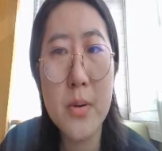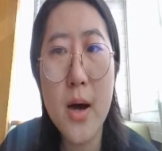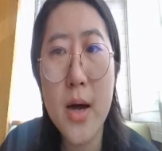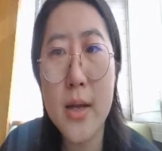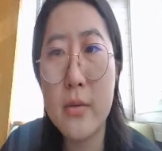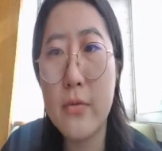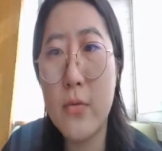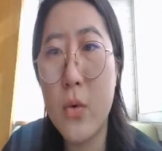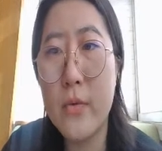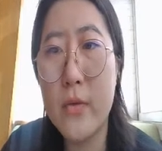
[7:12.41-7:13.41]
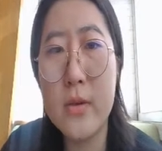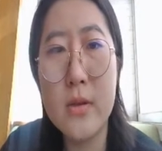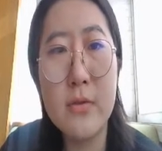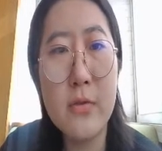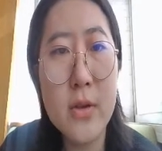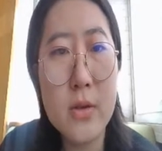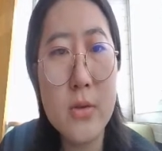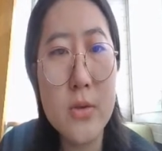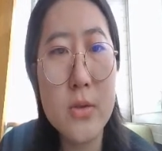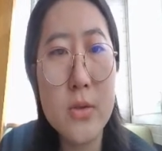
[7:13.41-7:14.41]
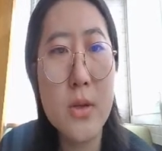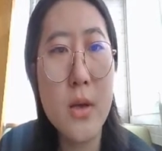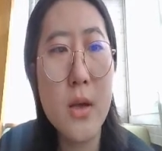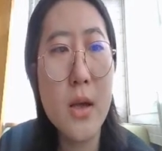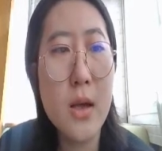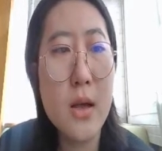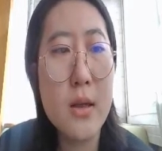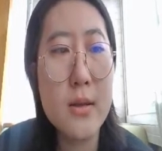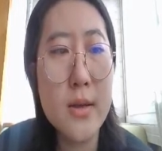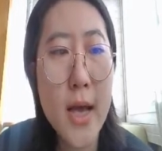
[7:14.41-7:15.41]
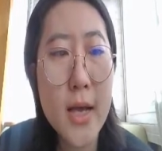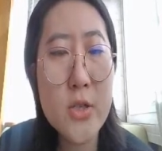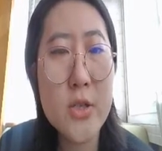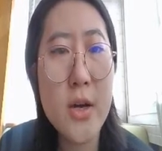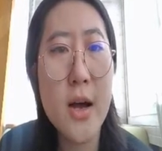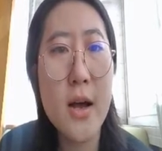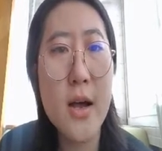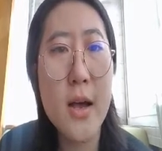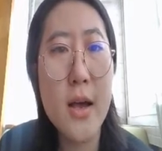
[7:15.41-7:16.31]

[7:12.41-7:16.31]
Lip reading: But for the diffuse, the texture